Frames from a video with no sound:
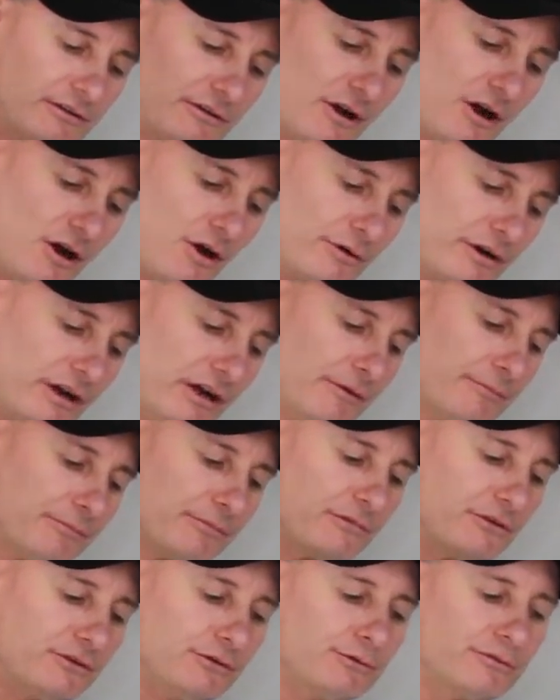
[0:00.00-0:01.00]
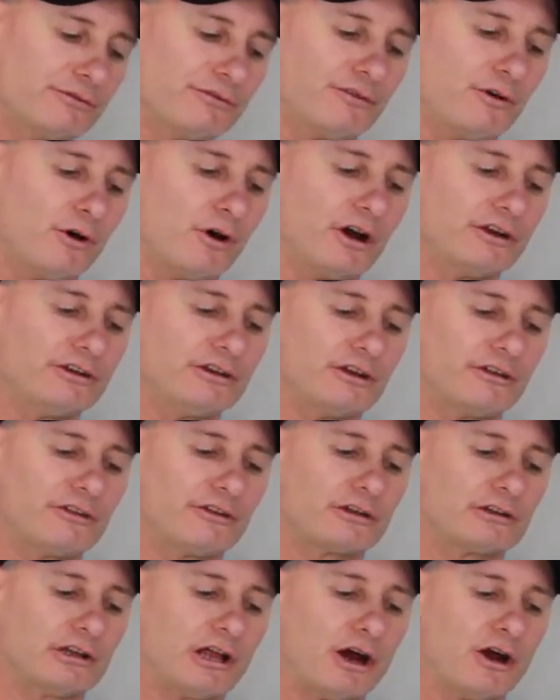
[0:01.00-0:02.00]
holder you'll find
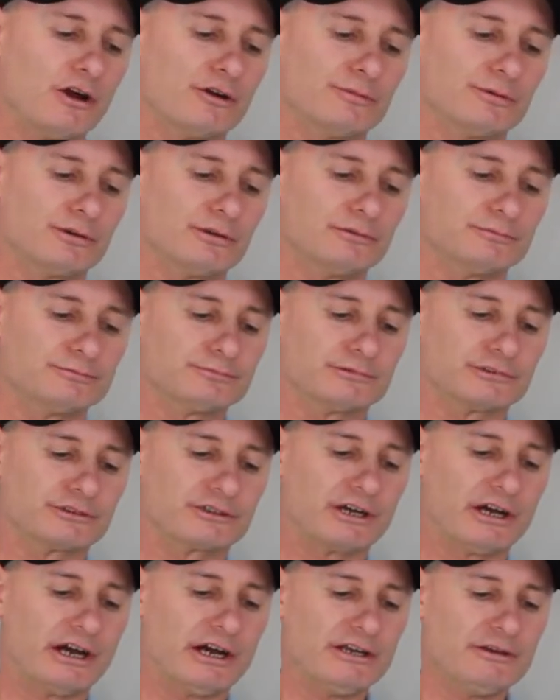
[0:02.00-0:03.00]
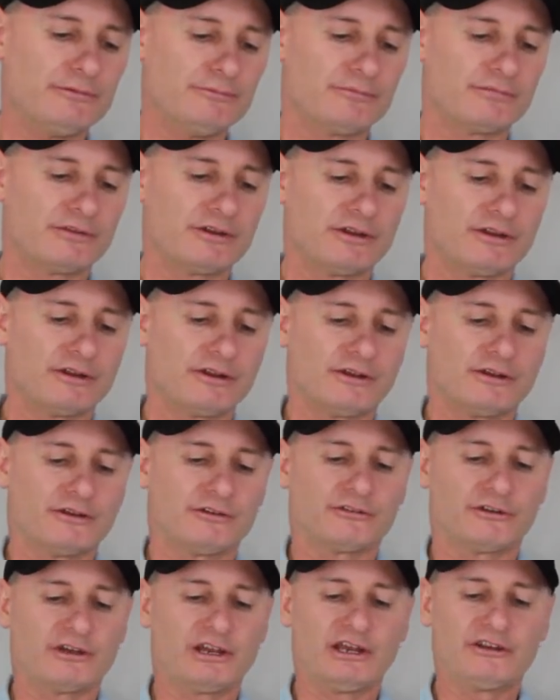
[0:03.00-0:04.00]
the globe. Okay,
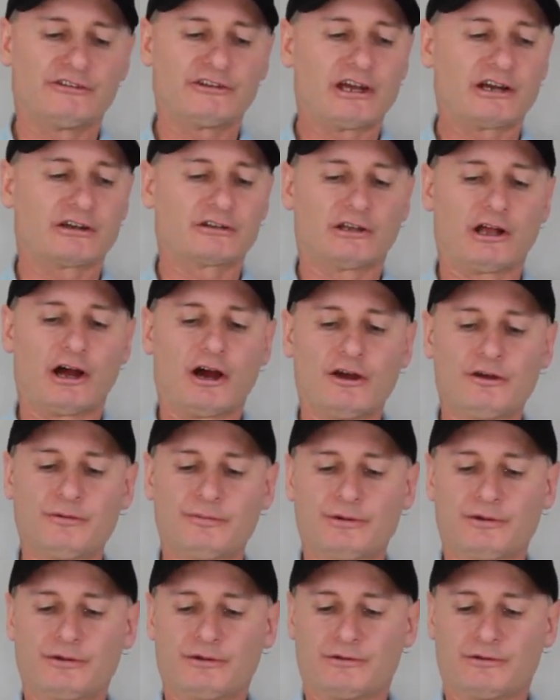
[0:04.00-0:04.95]
so here's our globe.